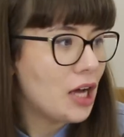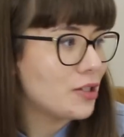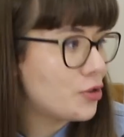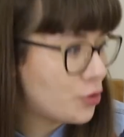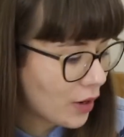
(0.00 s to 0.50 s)
a
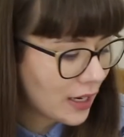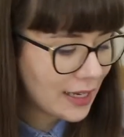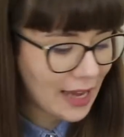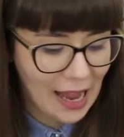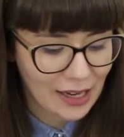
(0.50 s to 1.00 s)

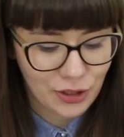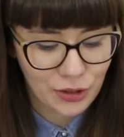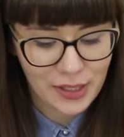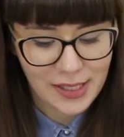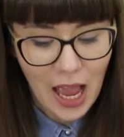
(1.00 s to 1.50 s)
struggling
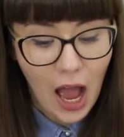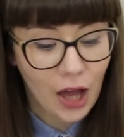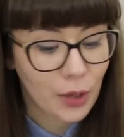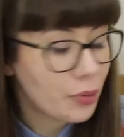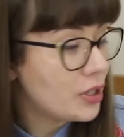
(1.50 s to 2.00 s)
actress,
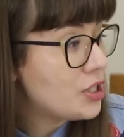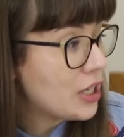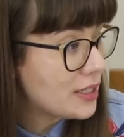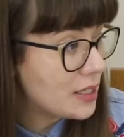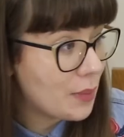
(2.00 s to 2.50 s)

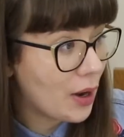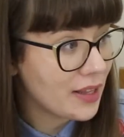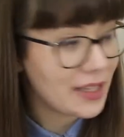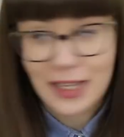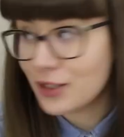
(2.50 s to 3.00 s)
unappreciated
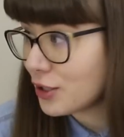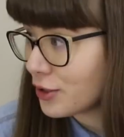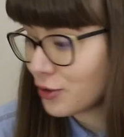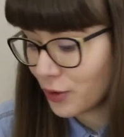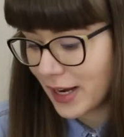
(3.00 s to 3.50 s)
by the
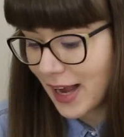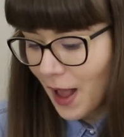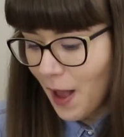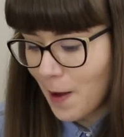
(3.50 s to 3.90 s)
industry,